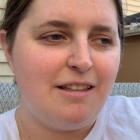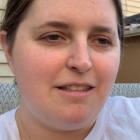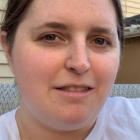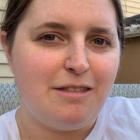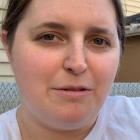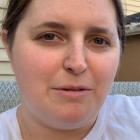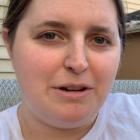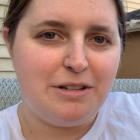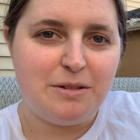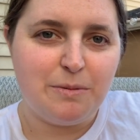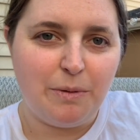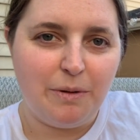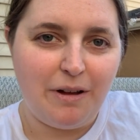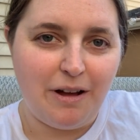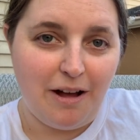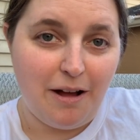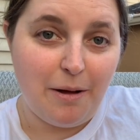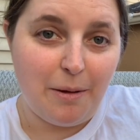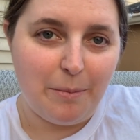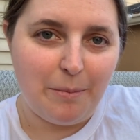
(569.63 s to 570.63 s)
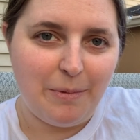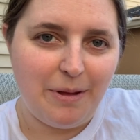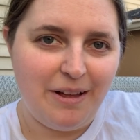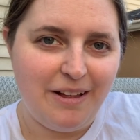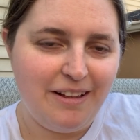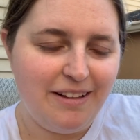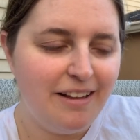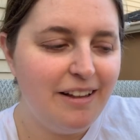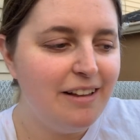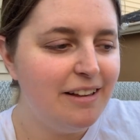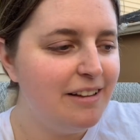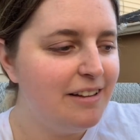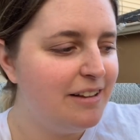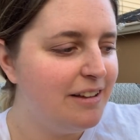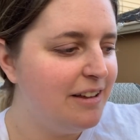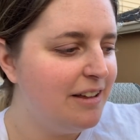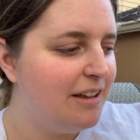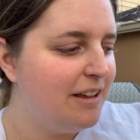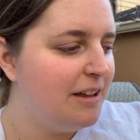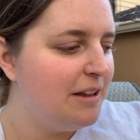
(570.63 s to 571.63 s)
the rest will come.
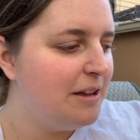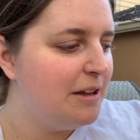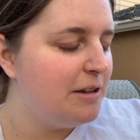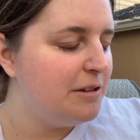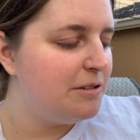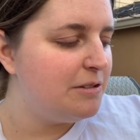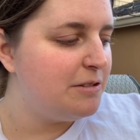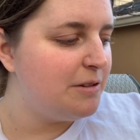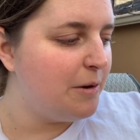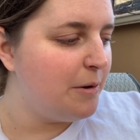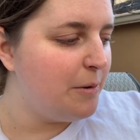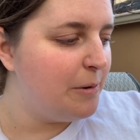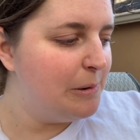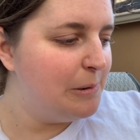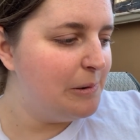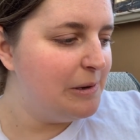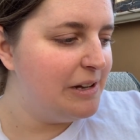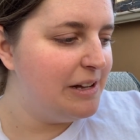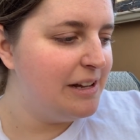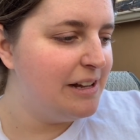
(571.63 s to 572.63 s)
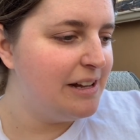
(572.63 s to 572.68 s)
So